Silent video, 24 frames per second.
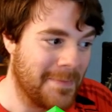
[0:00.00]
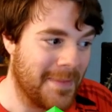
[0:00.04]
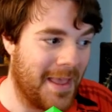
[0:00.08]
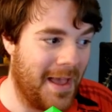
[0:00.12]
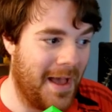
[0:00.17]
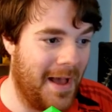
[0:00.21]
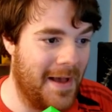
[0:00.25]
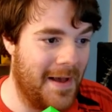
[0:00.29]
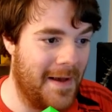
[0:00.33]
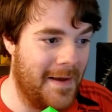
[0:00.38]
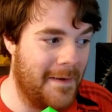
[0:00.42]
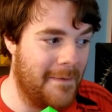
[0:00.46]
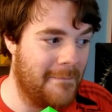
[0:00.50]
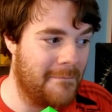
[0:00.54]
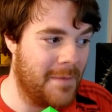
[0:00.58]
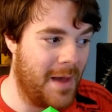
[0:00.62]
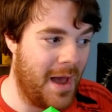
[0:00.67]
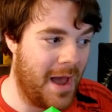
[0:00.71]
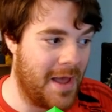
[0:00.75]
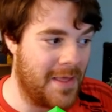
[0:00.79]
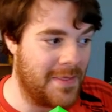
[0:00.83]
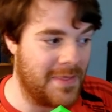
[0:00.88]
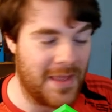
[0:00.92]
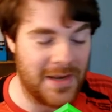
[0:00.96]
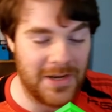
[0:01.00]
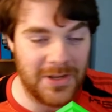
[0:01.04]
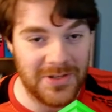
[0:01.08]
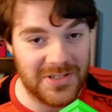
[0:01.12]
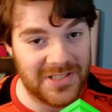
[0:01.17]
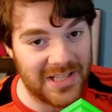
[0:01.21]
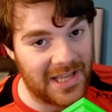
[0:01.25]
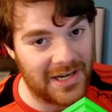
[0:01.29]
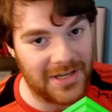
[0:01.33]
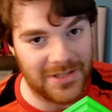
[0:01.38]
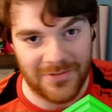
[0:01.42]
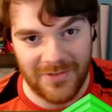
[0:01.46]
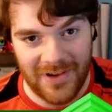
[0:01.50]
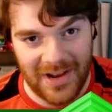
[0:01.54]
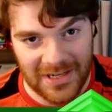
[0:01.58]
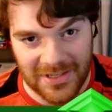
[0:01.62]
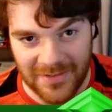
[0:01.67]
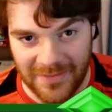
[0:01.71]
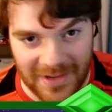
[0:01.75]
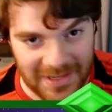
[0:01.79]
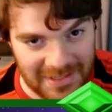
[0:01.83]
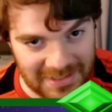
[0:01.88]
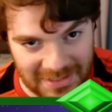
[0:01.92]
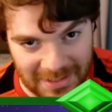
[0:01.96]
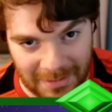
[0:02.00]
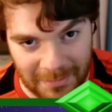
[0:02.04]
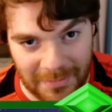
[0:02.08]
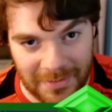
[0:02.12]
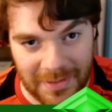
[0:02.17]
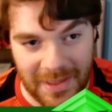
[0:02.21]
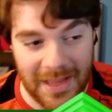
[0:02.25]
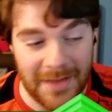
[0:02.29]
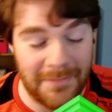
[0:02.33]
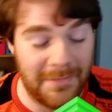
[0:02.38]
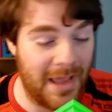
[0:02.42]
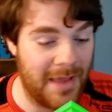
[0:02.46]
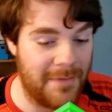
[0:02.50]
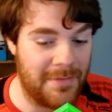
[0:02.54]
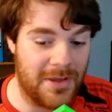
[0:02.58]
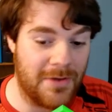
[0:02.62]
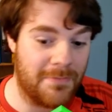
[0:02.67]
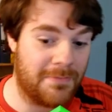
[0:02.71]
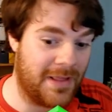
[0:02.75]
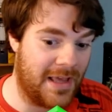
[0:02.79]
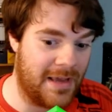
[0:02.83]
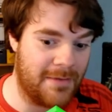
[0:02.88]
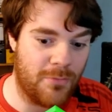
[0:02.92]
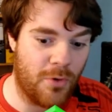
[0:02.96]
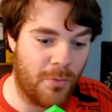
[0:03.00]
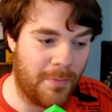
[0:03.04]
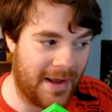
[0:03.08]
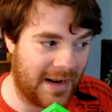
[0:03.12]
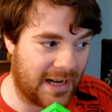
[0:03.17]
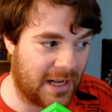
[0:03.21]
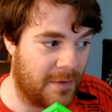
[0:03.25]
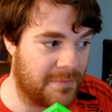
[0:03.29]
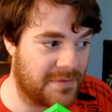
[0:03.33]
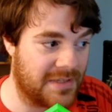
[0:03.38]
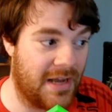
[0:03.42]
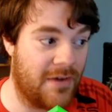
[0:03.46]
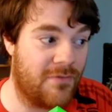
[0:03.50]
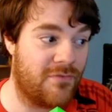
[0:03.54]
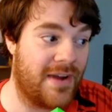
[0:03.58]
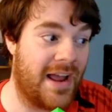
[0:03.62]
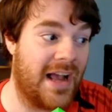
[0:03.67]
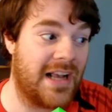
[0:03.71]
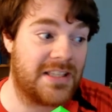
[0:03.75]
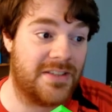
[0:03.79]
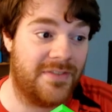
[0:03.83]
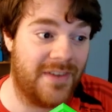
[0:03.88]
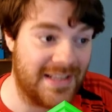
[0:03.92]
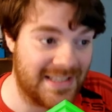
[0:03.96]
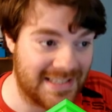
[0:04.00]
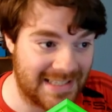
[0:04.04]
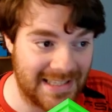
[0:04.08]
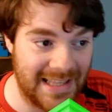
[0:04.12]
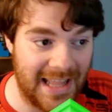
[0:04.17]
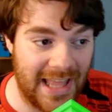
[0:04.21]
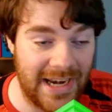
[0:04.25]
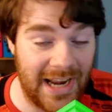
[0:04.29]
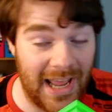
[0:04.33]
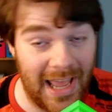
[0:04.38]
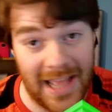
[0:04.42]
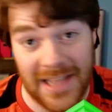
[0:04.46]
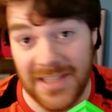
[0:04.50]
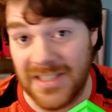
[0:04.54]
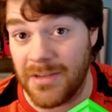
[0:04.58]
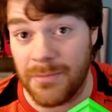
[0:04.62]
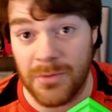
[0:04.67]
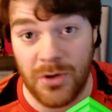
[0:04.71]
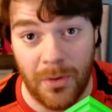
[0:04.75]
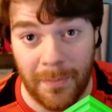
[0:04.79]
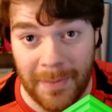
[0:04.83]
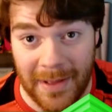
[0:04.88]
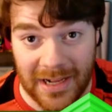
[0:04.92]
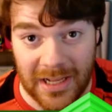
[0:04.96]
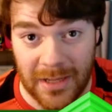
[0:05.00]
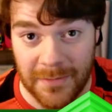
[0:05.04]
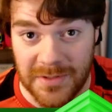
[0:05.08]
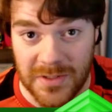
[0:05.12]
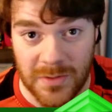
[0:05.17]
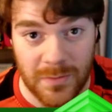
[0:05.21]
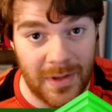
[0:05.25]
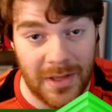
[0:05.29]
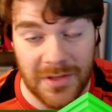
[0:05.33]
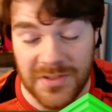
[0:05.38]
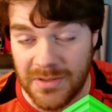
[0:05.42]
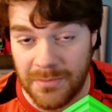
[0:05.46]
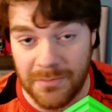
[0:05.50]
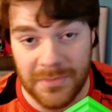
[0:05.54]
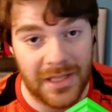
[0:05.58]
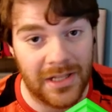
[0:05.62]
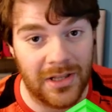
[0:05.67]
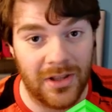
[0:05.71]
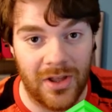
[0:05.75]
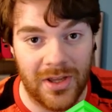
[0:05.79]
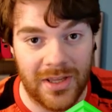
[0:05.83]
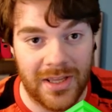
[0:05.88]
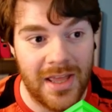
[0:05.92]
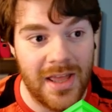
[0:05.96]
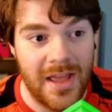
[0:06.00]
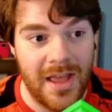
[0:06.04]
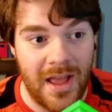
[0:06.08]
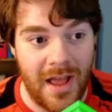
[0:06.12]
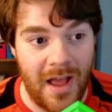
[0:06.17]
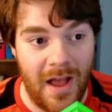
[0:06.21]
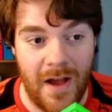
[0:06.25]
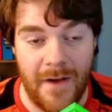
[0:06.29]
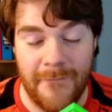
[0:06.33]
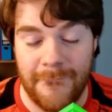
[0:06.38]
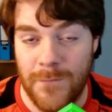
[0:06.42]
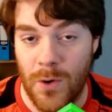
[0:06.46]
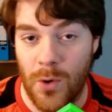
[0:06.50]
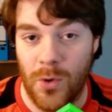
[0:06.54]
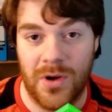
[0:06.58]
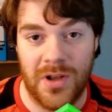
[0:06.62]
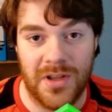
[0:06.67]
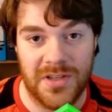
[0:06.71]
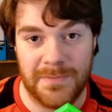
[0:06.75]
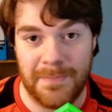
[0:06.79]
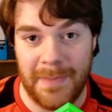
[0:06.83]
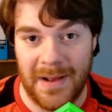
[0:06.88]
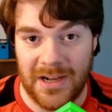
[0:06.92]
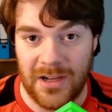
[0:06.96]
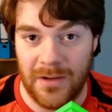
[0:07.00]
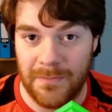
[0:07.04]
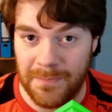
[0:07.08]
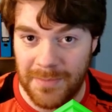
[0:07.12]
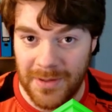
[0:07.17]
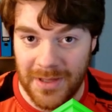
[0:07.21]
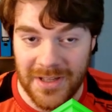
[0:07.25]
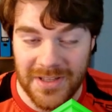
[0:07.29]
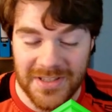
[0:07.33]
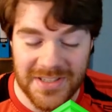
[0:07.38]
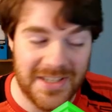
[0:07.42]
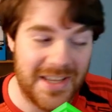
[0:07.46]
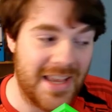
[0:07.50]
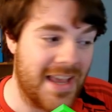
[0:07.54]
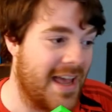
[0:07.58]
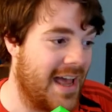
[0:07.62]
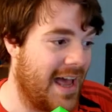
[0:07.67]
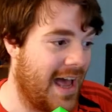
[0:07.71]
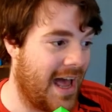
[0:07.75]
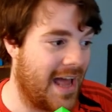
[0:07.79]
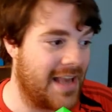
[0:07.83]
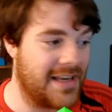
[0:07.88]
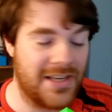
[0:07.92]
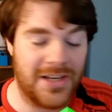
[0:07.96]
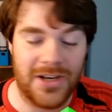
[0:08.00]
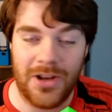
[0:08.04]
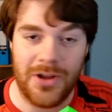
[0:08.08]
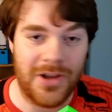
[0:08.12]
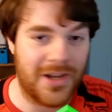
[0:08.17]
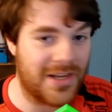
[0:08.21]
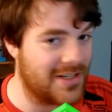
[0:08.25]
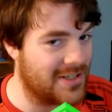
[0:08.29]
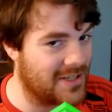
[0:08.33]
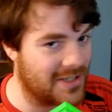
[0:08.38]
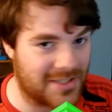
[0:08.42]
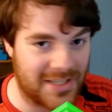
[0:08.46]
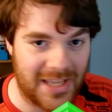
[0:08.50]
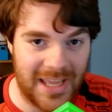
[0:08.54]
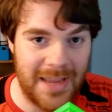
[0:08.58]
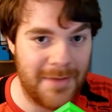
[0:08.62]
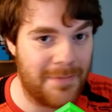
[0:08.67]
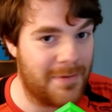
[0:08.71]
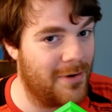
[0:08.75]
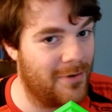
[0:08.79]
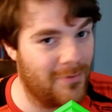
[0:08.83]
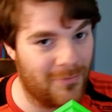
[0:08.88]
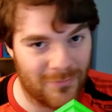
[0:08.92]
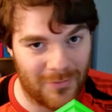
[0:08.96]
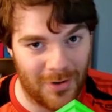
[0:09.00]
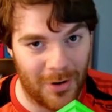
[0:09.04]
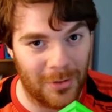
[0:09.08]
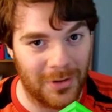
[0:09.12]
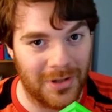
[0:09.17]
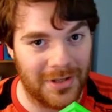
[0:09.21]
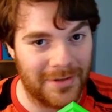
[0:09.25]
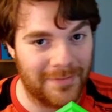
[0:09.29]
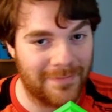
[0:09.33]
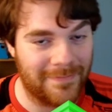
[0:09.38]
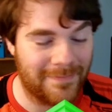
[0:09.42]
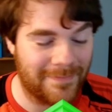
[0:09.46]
And then use Lenna to reactivate something. Maybe you play more backups that reactivates Lenna and some of your backups as well, something like forecast backup Barts, and you can just keep it on rolling.